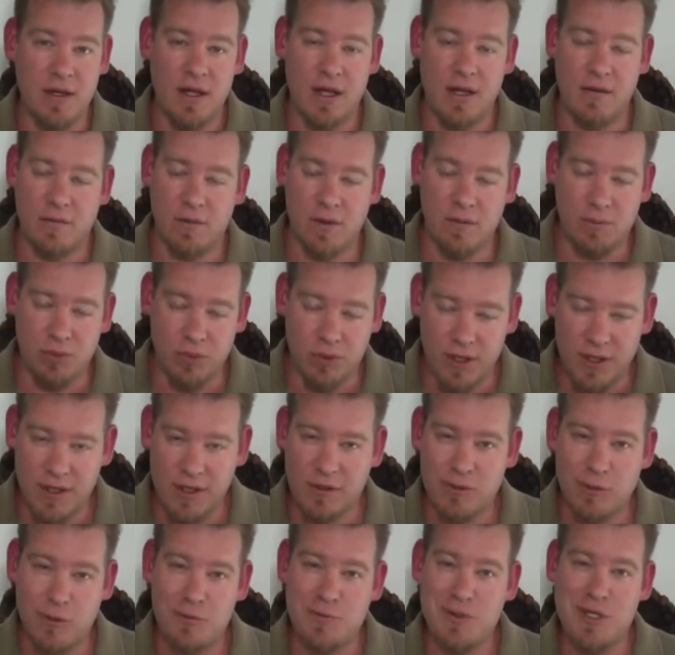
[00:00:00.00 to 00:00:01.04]
if we bring a
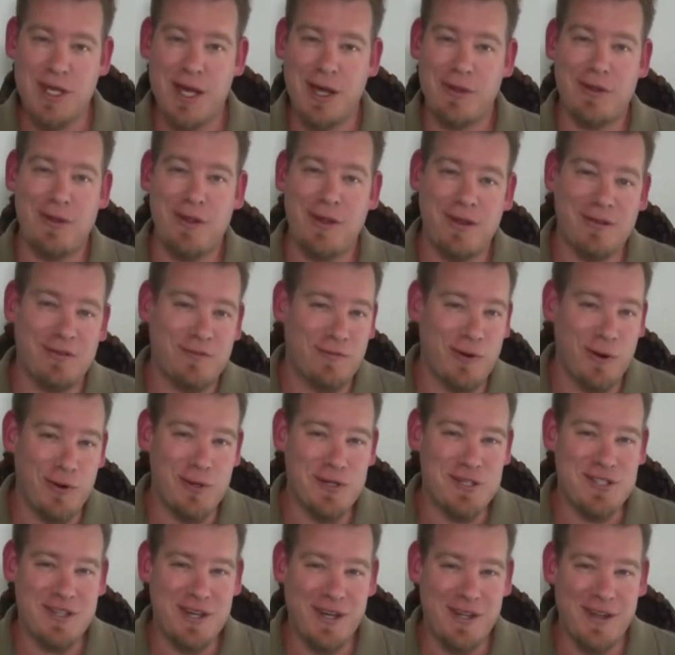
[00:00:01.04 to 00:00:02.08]
group together that's
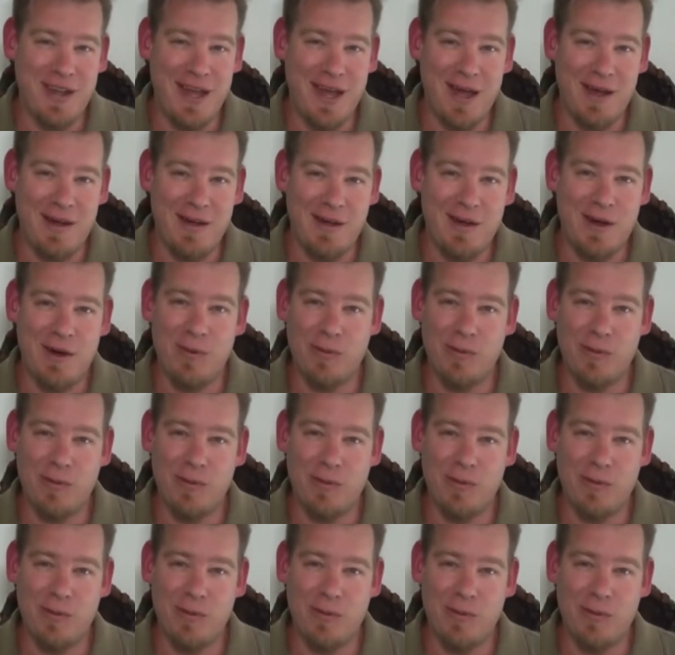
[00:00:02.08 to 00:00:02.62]
focused on that,